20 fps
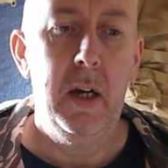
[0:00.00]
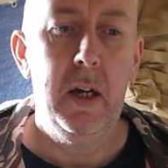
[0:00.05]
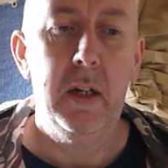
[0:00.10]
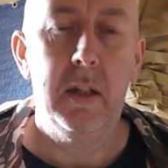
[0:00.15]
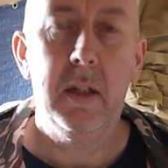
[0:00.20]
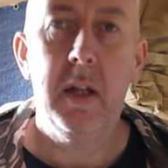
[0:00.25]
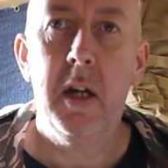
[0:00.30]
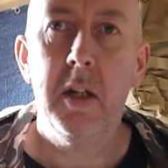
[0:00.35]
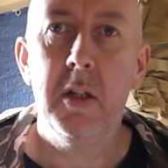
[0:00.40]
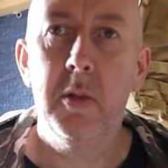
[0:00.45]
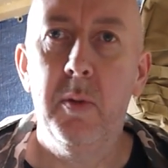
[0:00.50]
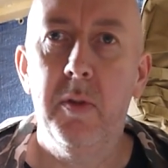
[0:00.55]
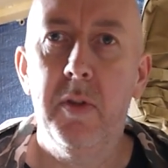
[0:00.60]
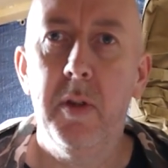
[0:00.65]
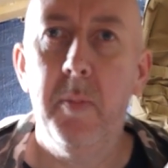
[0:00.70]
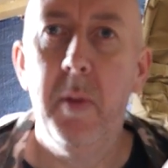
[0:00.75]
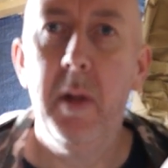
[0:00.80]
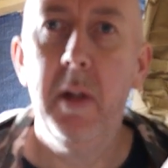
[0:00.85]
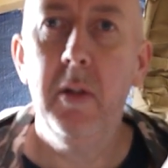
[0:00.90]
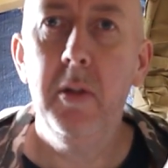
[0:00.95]
attach with the
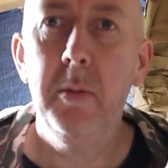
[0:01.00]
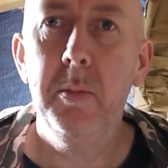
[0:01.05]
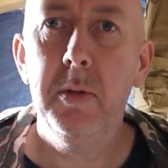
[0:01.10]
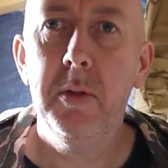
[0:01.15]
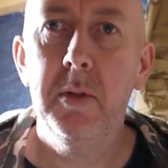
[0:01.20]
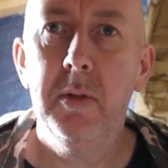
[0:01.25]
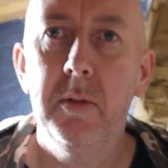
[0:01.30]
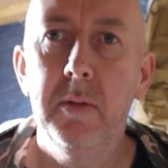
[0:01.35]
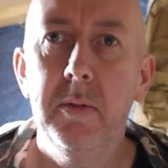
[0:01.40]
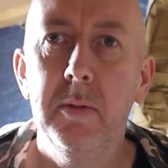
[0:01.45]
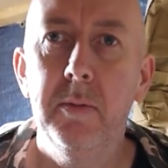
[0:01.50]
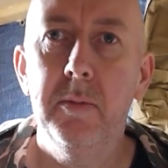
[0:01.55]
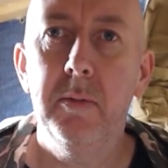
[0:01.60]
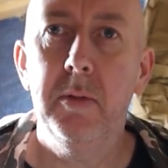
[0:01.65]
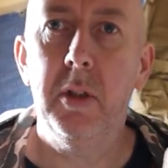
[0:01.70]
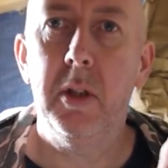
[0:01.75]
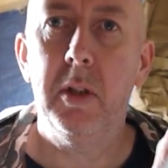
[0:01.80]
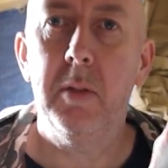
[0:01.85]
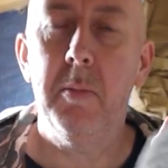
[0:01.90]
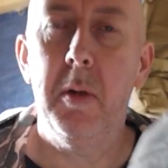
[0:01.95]
belt loops. You could